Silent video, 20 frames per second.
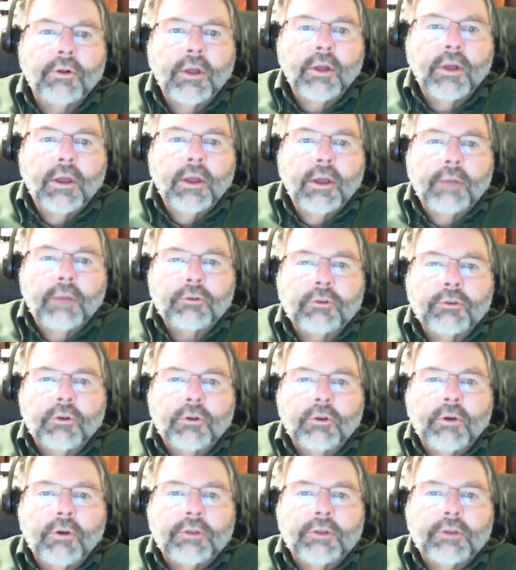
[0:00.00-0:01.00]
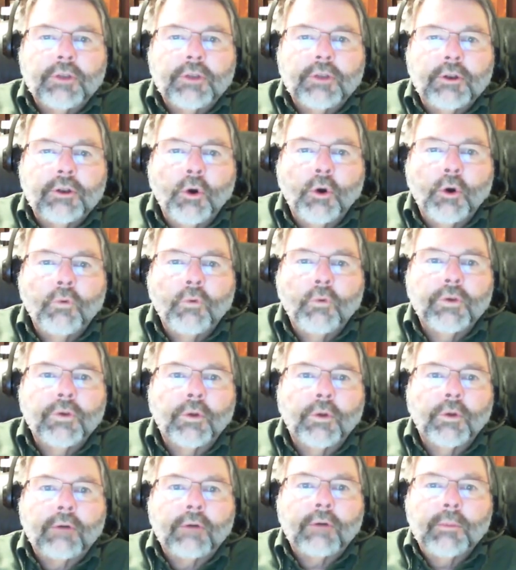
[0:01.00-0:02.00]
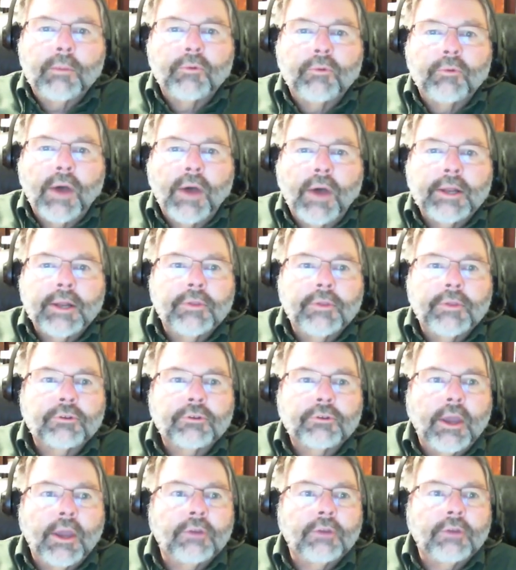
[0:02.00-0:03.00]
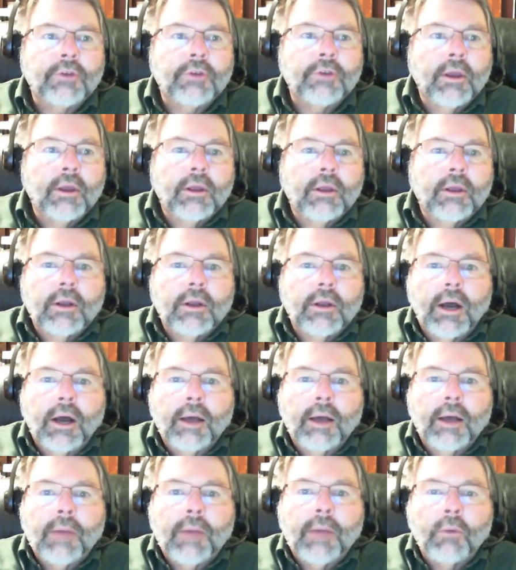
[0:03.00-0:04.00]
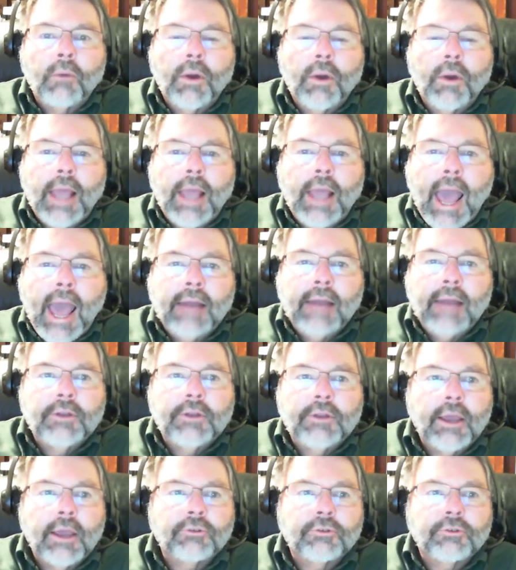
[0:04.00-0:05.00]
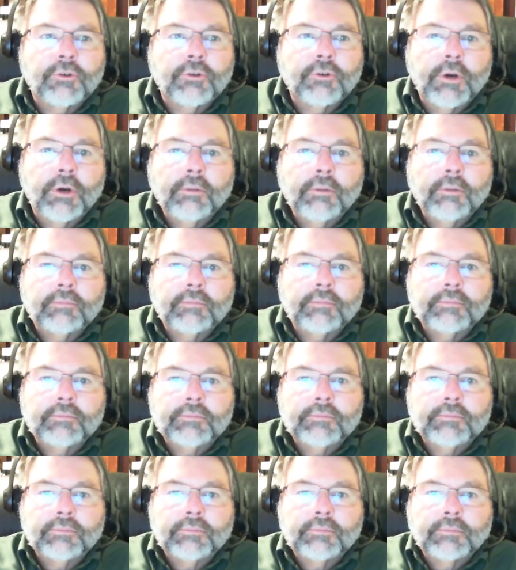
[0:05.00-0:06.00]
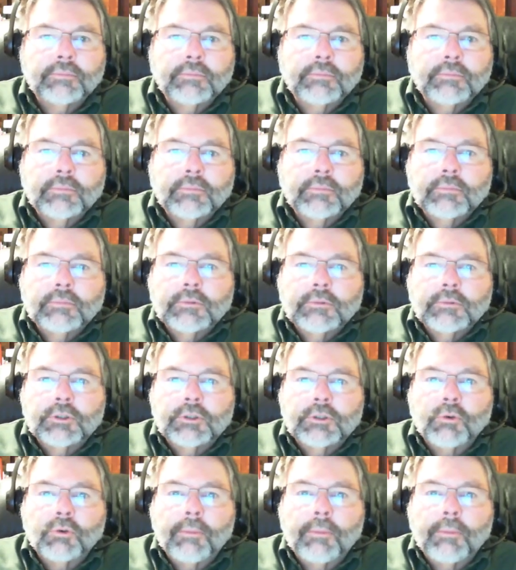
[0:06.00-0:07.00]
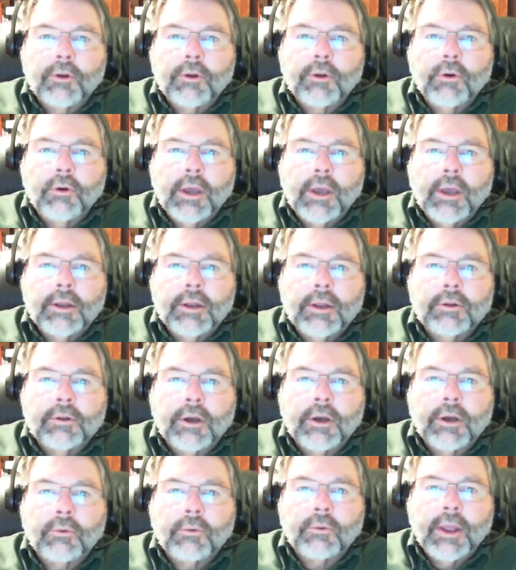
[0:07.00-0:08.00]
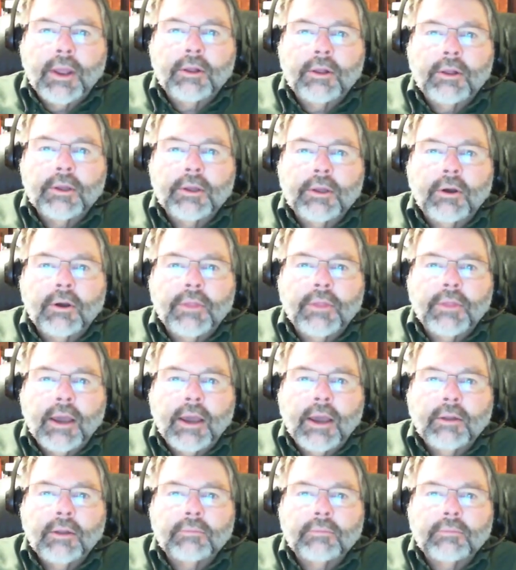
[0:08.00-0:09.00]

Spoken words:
I'm just going to go ahead and say no fill. That will be fine in this case. I want to add text to it. So I'm going to go ahead and right click on that.